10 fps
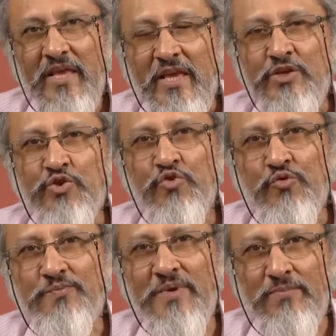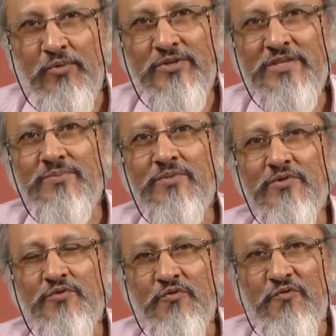it should be
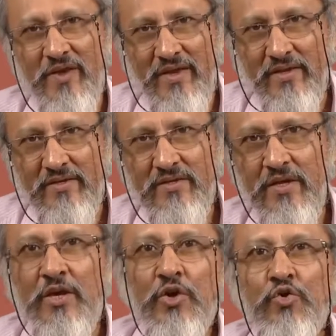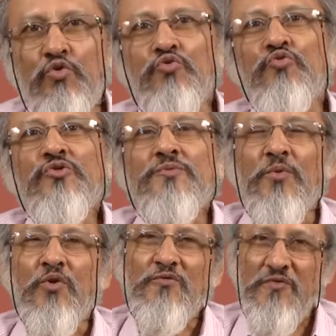possible to find root
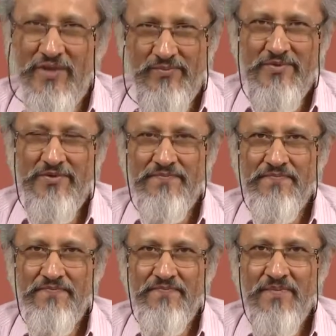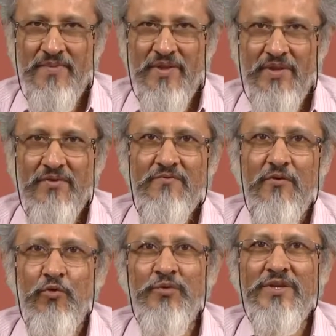morphemes
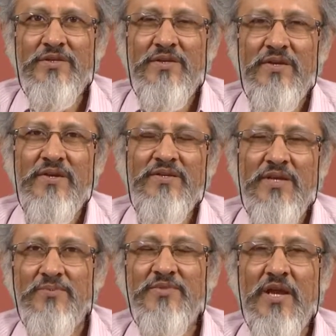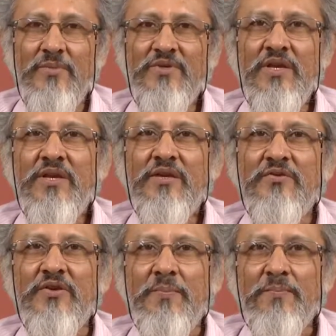for which there are sometimes
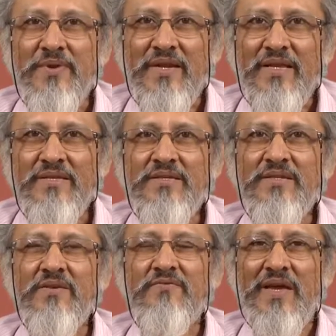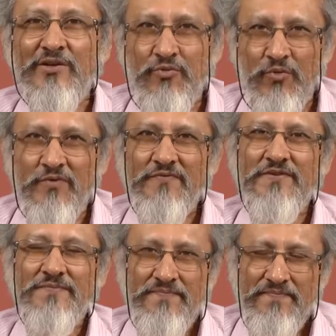replacive
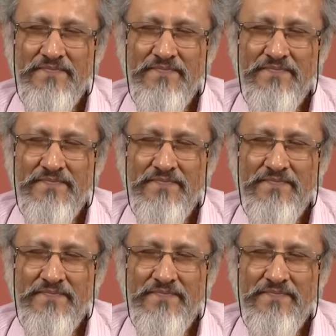allomorphs.